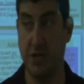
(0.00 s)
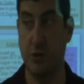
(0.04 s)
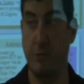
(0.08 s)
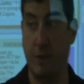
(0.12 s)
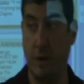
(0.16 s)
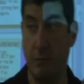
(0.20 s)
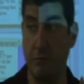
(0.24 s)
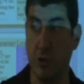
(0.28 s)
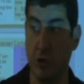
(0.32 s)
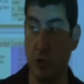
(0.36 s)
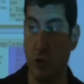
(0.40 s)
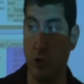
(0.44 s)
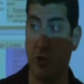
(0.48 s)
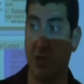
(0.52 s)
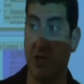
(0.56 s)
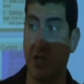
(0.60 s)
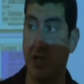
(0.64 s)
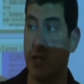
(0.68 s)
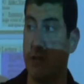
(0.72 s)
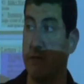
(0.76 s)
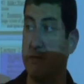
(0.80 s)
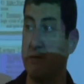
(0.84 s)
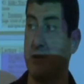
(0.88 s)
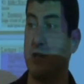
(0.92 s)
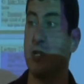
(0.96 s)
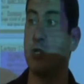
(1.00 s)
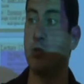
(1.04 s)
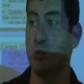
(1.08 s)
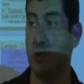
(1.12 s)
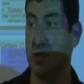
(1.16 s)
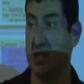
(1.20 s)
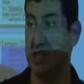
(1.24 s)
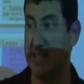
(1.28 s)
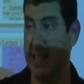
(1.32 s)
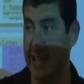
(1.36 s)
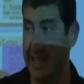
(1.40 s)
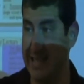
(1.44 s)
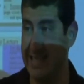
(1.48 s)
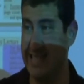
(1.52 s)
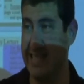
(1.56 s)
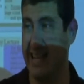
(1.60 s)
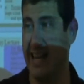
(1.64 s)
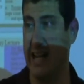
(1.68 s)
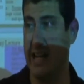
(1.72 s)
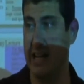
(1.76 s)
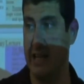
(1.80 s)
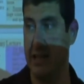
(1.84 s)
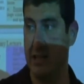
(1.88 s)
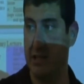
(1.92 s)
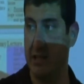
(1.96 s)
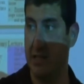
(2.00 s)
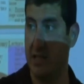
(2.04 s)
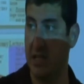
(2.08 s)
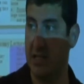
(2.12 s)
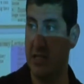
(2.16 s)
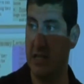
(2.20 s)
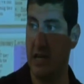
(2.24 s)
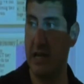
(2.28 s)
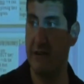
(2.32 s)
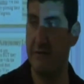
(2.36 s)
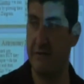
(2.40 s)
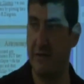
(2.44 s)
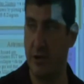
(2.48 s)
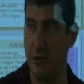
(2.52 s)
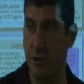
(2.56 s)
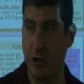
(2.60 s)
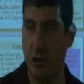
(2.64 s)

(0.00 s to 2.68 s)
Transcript: remember, those are the first ones that die. They die very